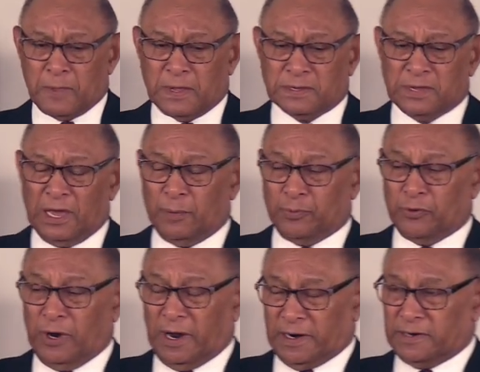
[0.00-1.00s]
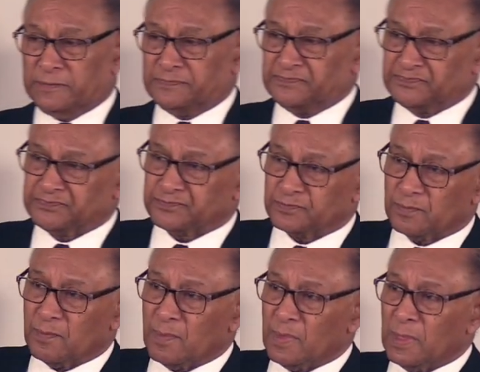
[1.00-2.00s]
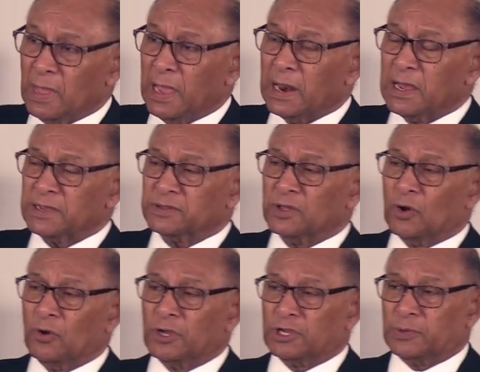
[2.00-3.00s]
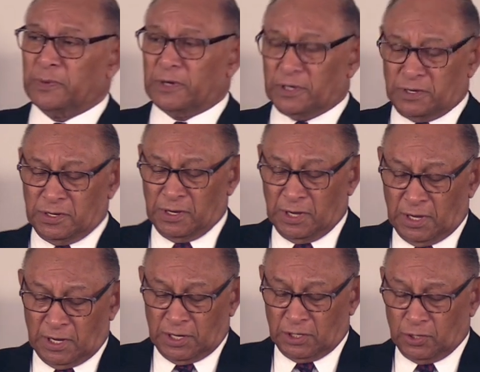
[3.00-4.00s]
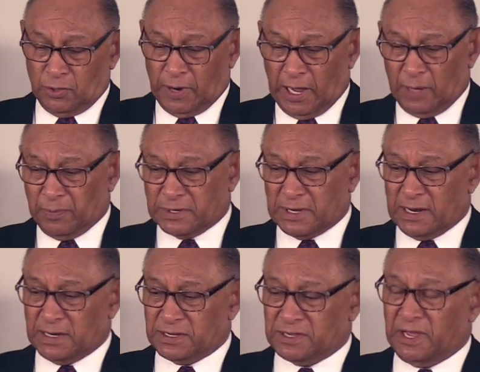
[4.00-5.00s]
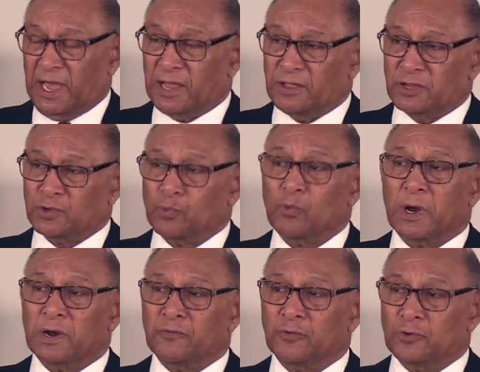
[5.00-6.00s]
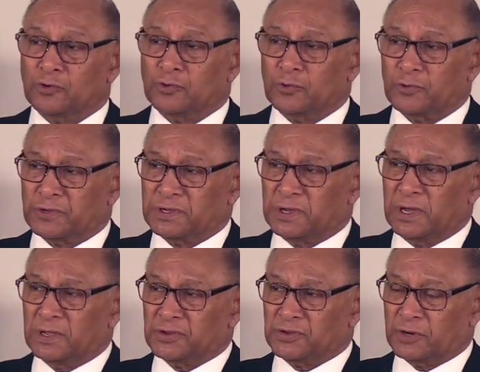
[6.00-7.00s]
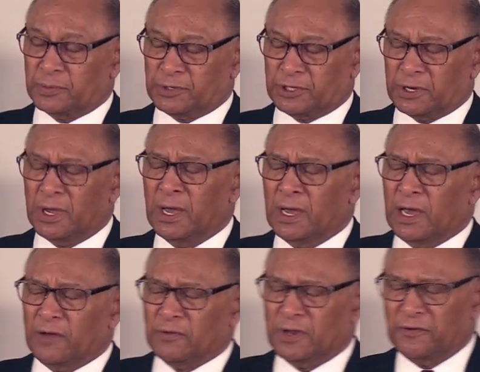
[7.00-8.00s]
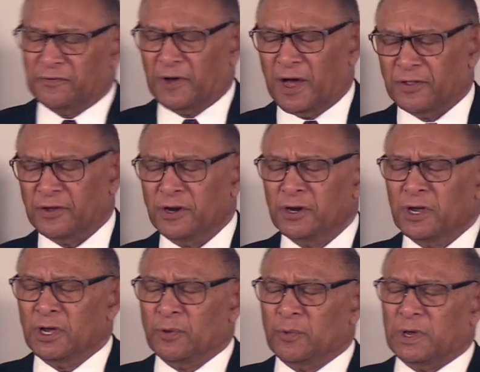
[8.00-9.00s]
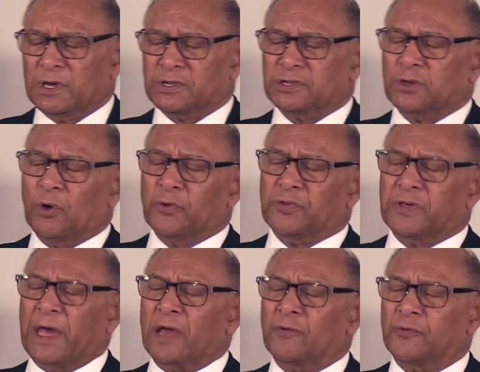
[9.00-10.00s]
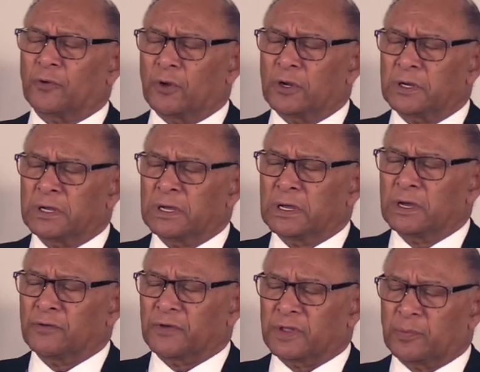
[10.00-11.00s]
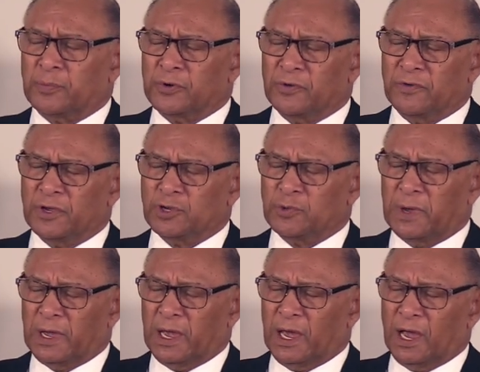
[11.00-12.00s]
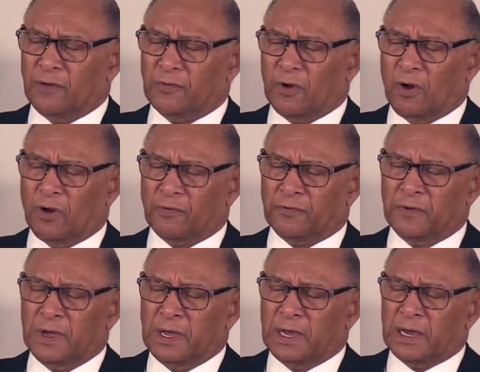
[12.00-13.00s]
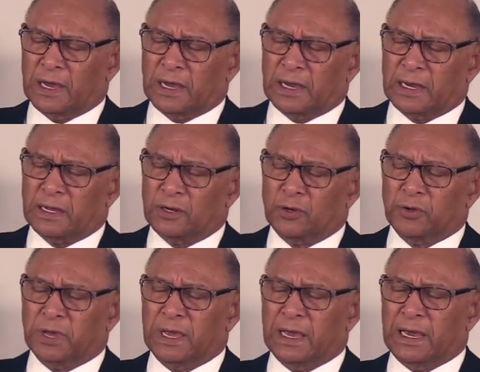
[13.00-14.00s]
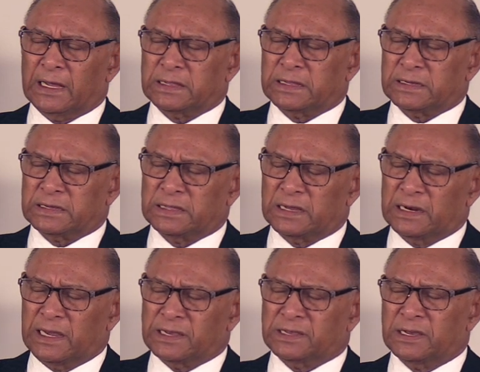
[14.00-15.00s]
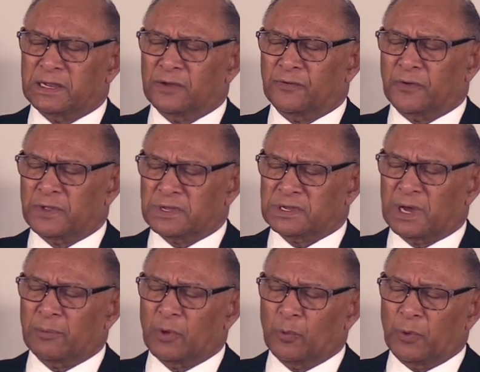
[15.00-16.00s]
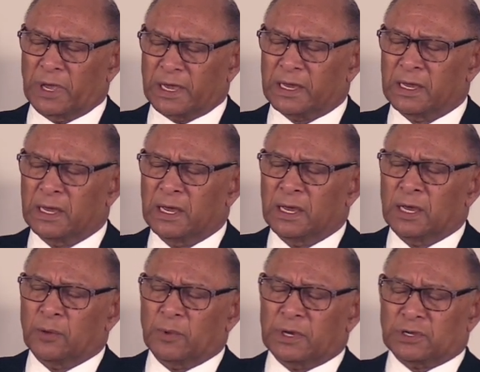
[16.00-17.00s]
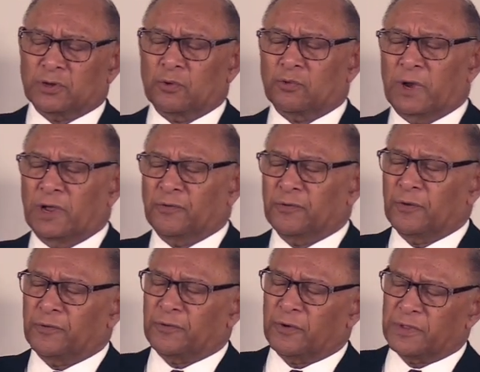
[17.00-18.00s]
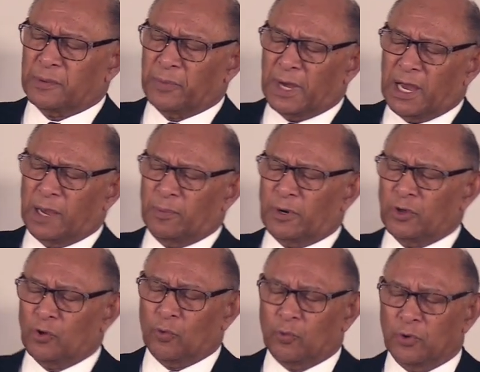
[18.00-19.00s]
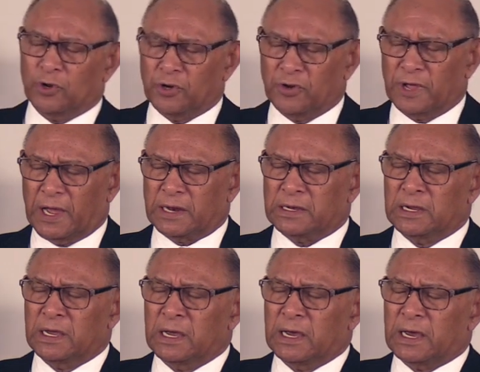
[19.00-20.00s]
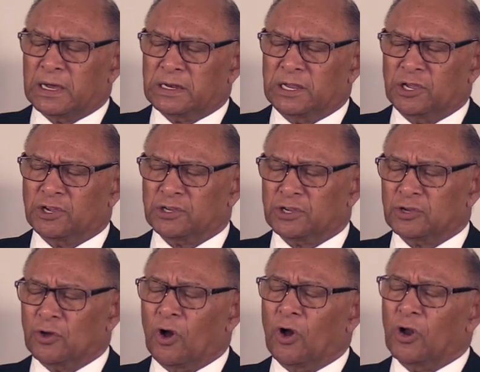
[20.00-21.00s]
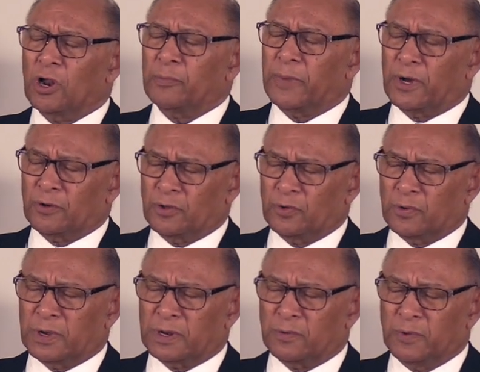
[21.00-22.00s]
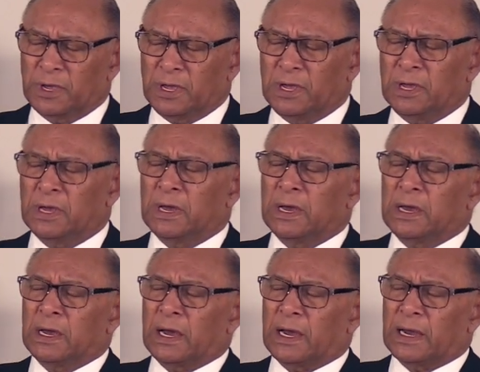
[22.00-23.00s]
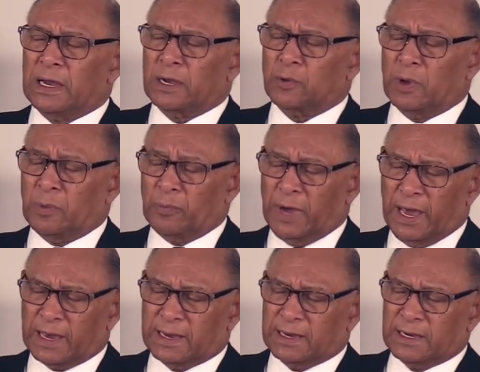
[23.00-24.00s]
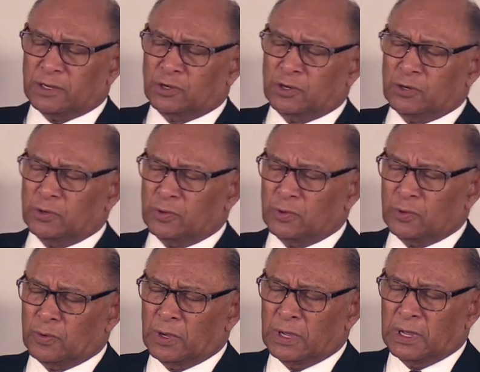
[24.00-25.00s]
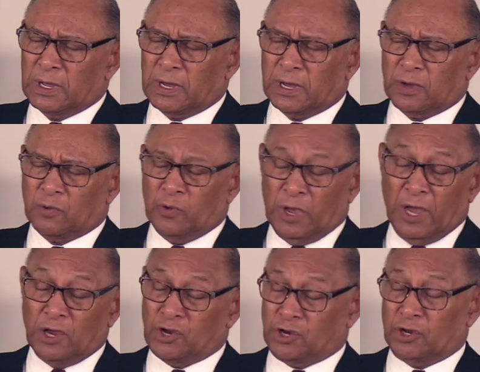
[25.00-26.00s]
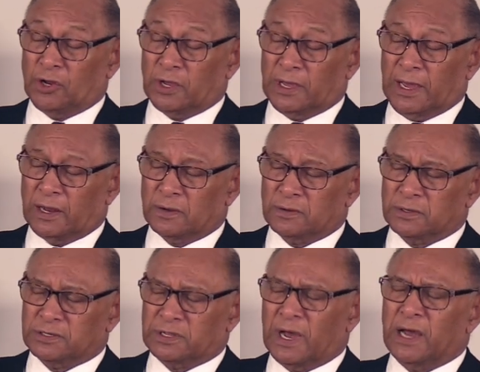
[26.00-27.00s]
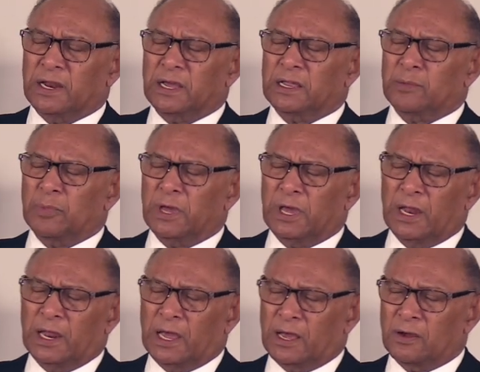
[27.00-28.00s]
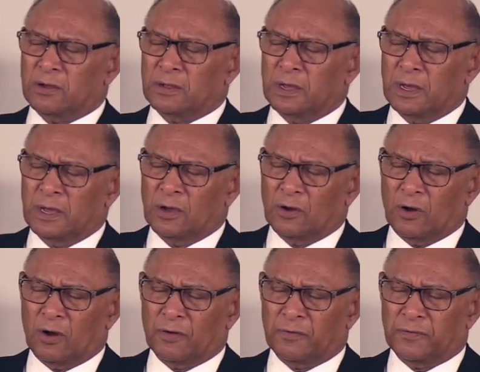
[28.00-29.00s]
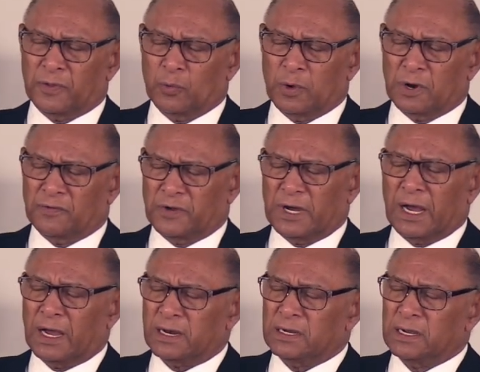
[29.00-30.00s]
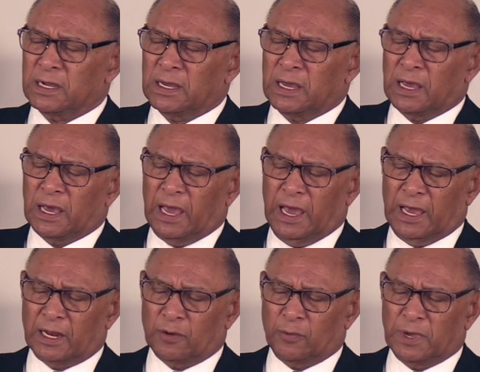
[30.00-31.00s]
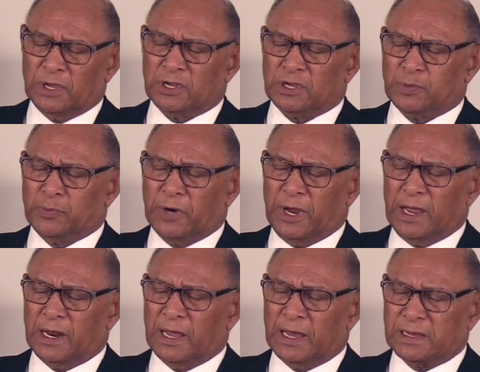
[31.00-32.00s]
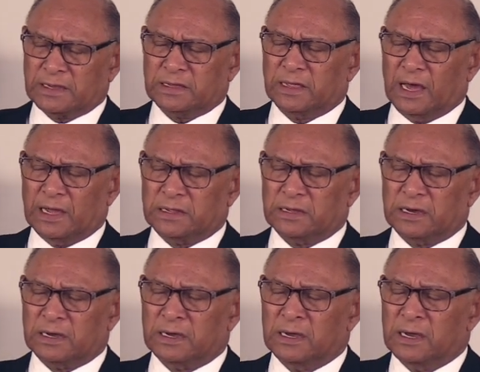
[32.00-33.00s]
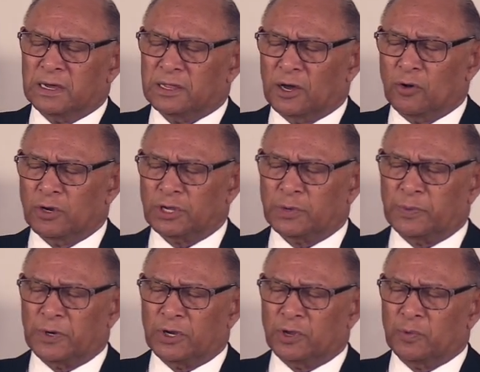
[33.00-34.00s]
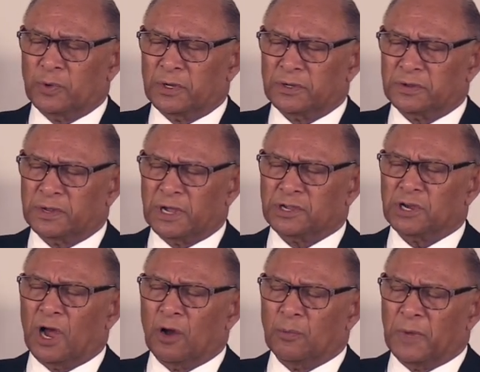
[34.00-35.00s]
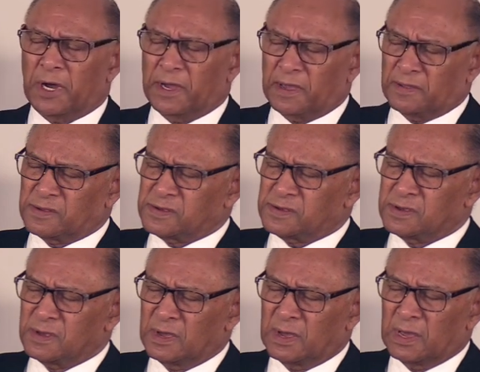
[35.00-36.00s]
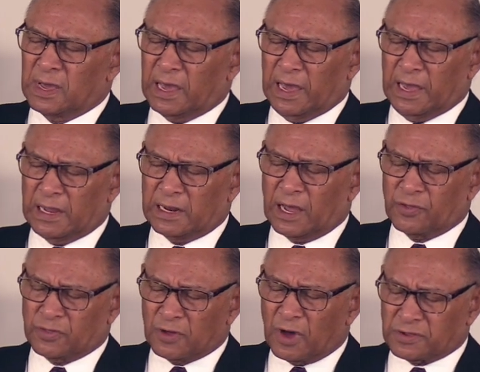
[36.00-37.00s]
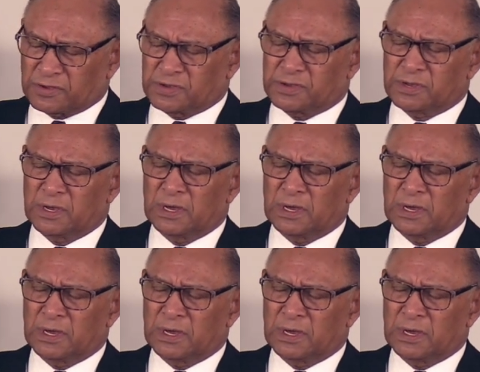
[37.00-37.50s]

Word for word: say a prayer and ask the Holy Spirit to help us understand these wonderful truths in Scripture. Heavenly Father, we are so thankful for the privilege we have of uh, looking at this, the lesson for this coming week. We are so grateful for the Bible, your word that uh, teaches us all about you. And we are going back uh, to uh, creation again, starting in the beginning of the Word of God. And we just pray and ask that uh, the Holy Spirit will touch our minds and our thoughts